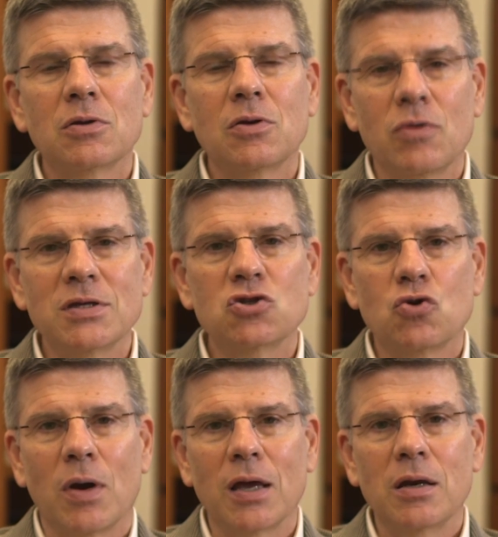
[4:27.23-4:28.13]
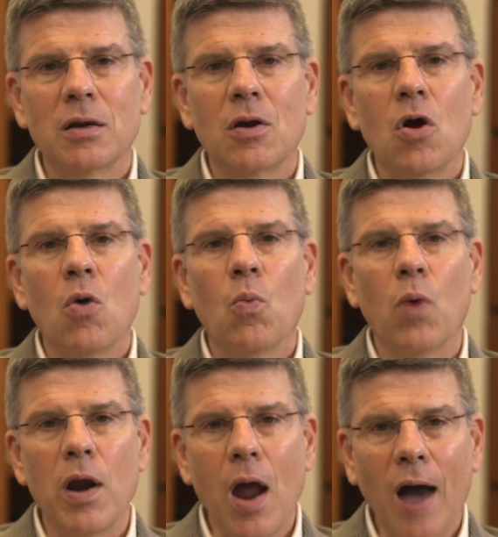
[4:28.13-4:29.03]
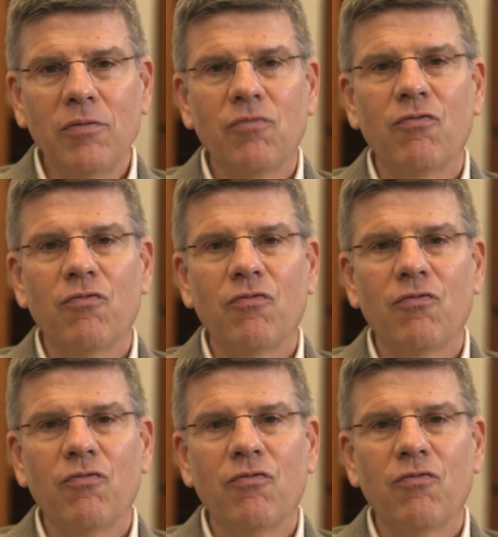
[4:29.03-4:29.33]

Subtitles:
to this trade were not